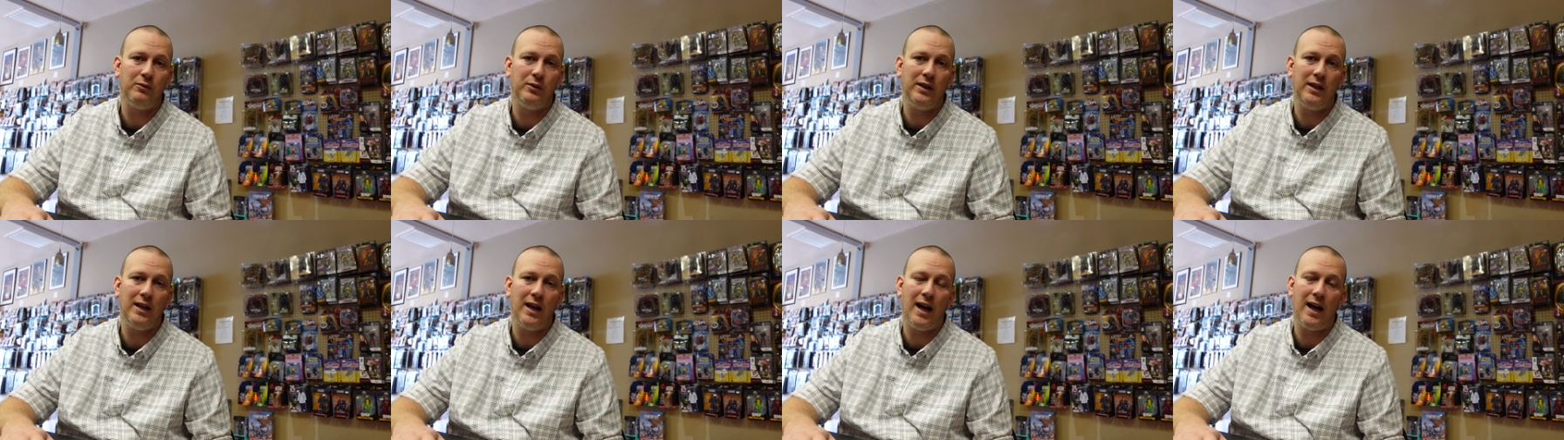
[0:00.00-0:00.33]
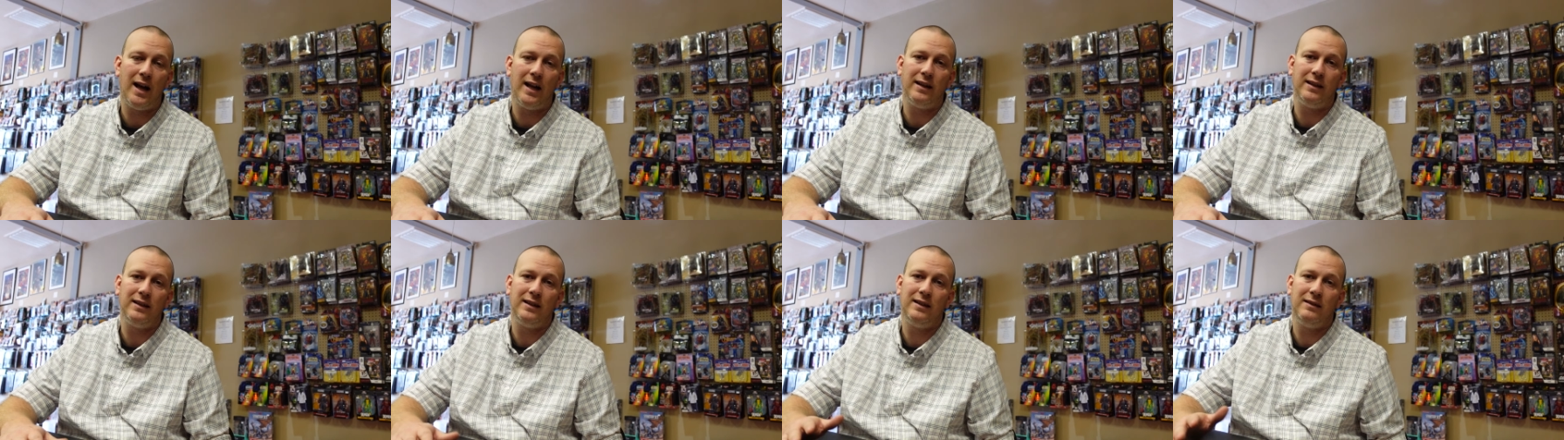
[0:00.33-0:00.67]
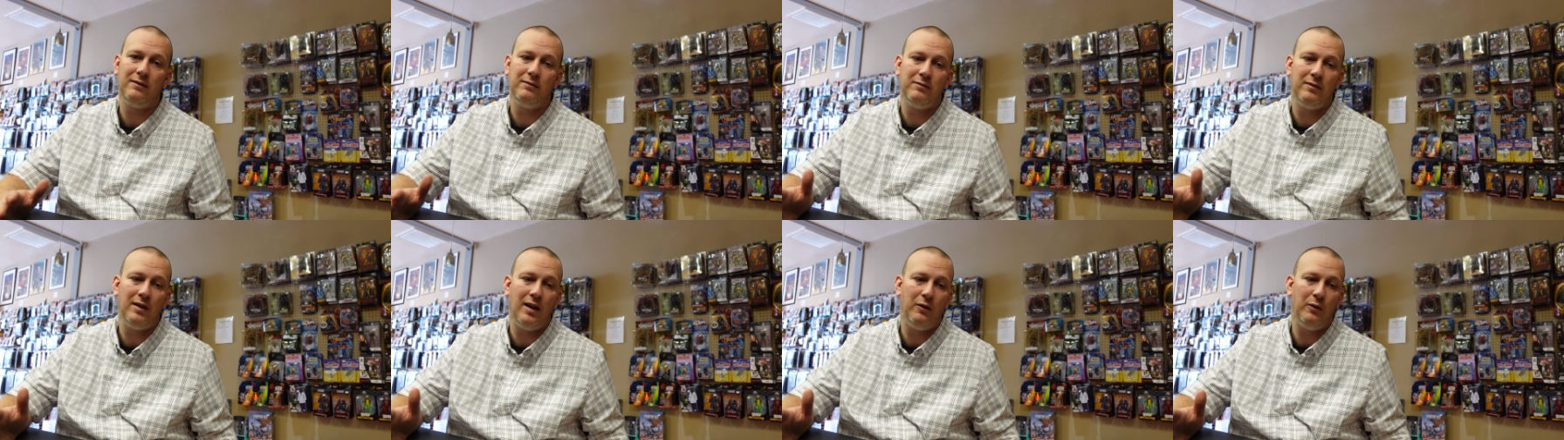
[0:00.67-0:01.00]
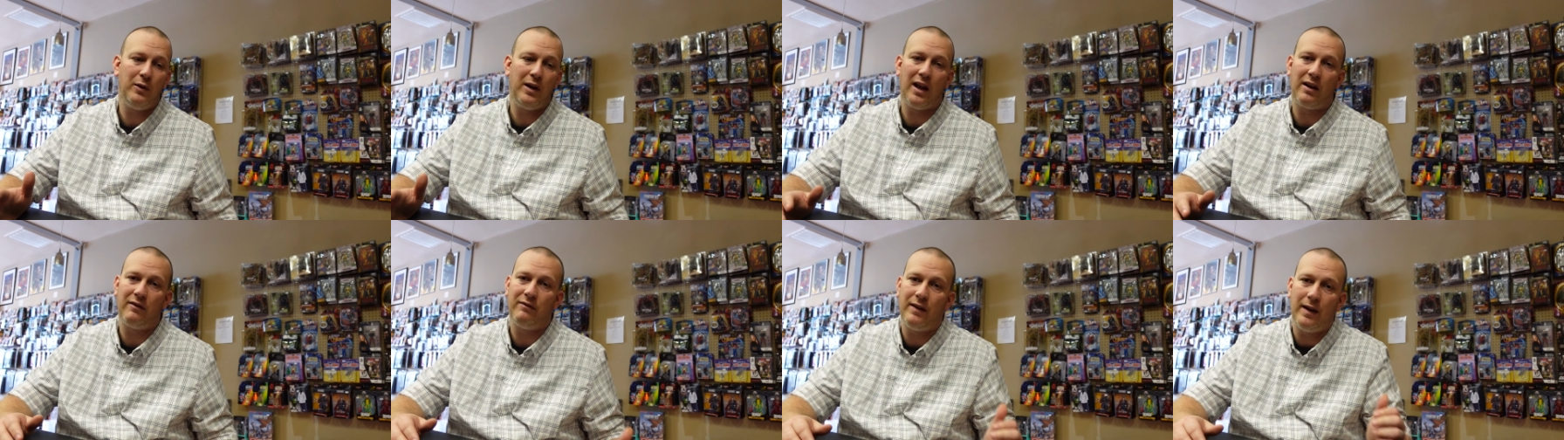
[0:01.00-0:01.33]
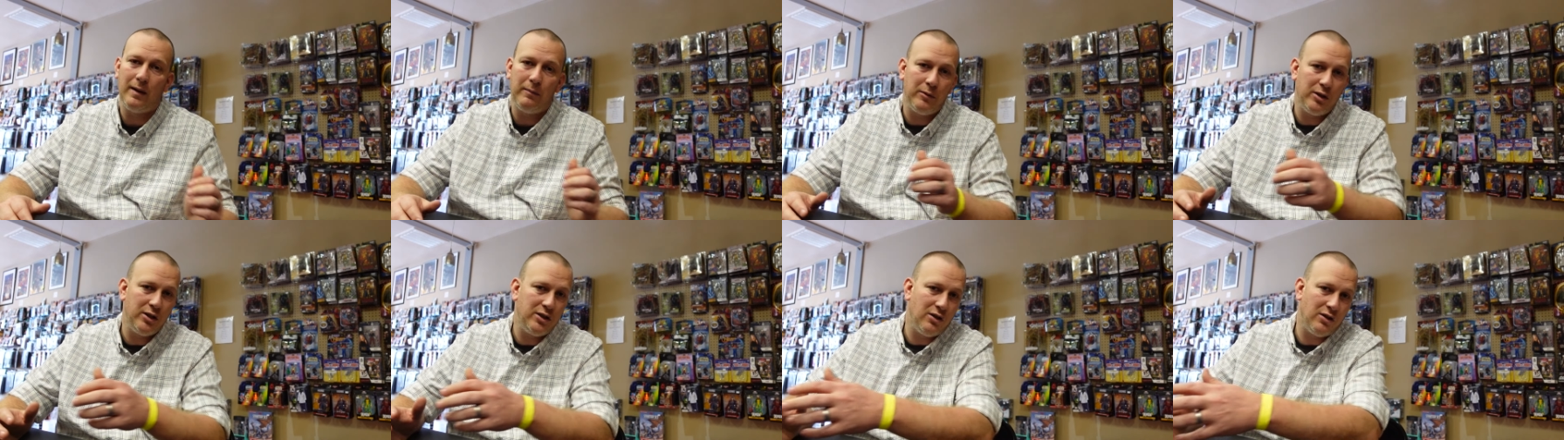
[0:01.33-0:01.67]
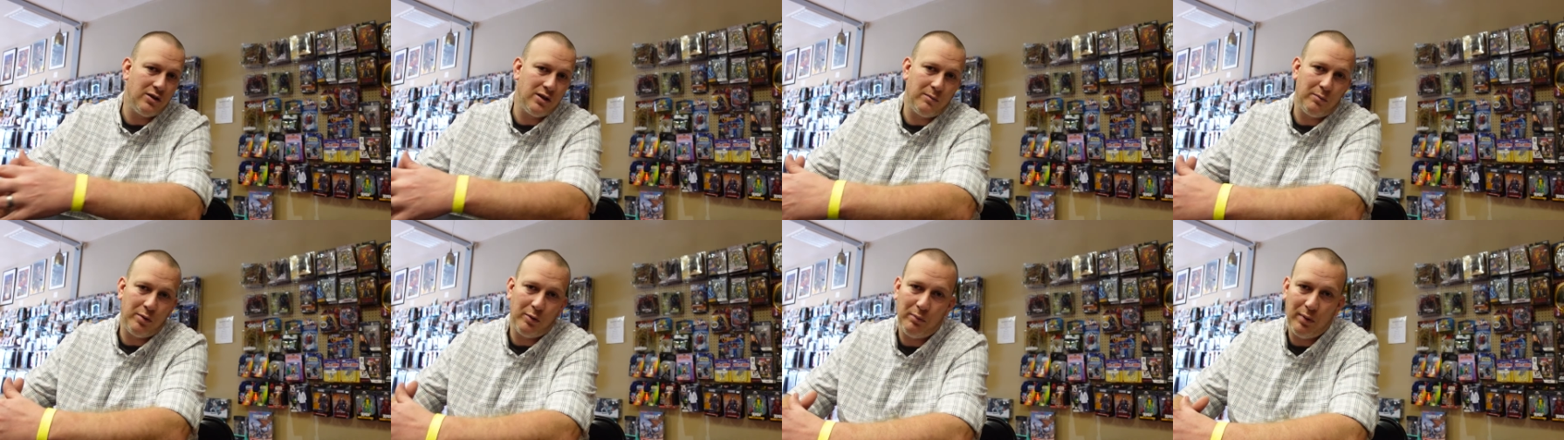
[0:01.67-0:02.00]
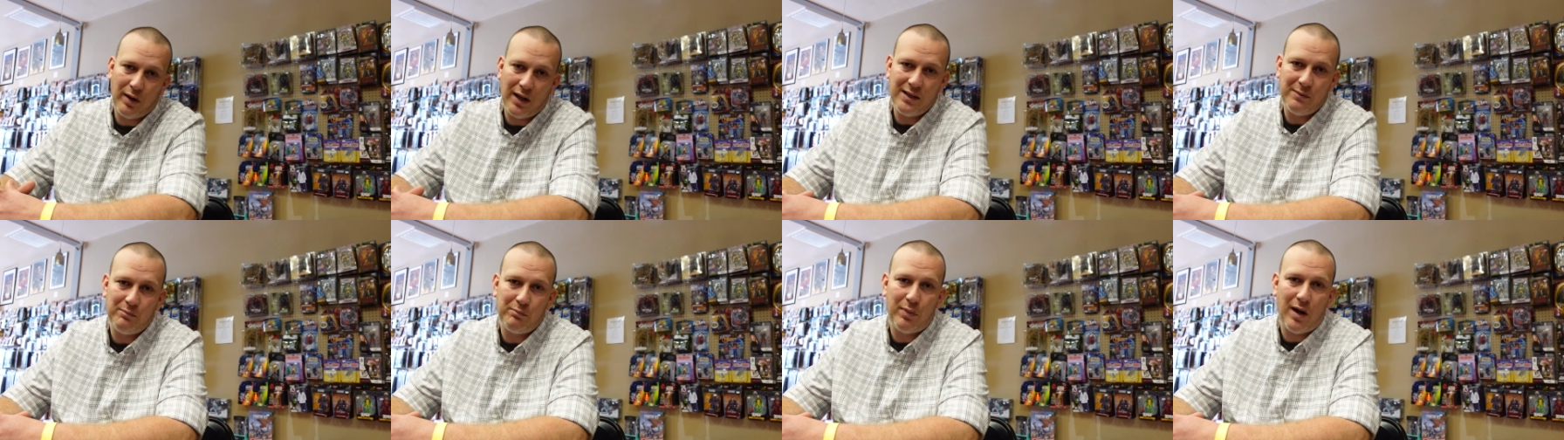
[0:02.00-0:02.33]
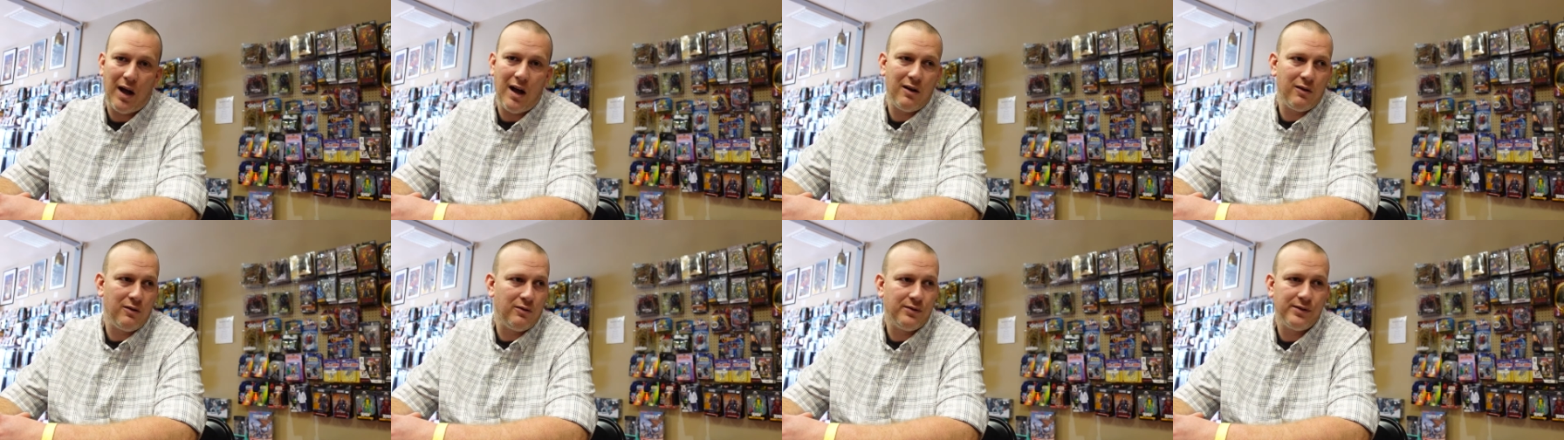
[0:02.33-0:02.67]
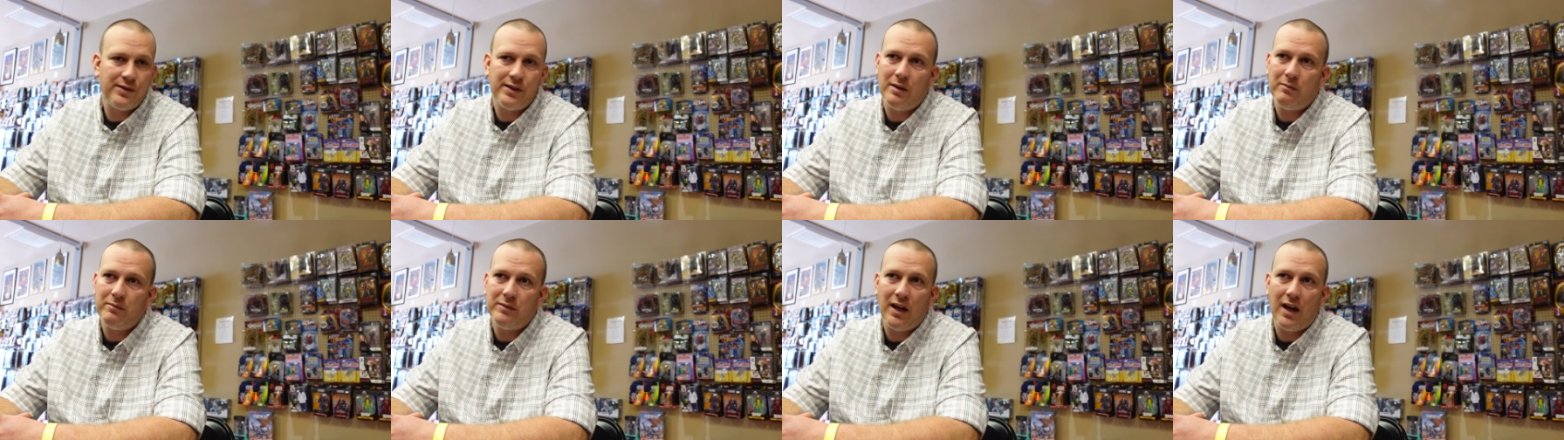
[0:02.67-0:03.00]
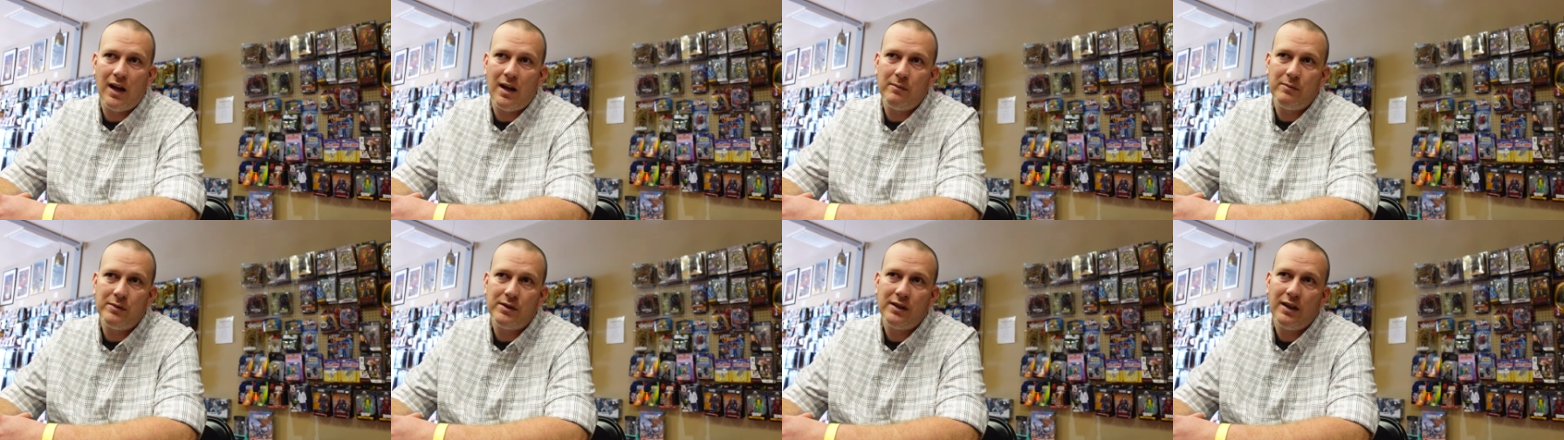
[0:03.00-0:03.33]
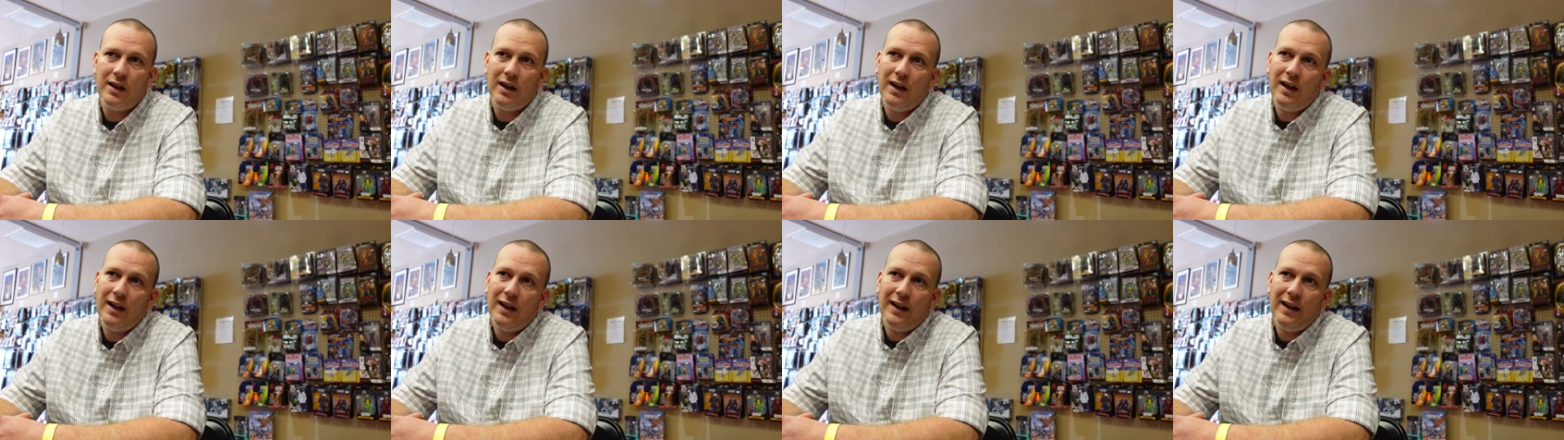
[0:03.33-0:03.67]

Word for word: We got we got a family shows up and plays Boggle sometimes.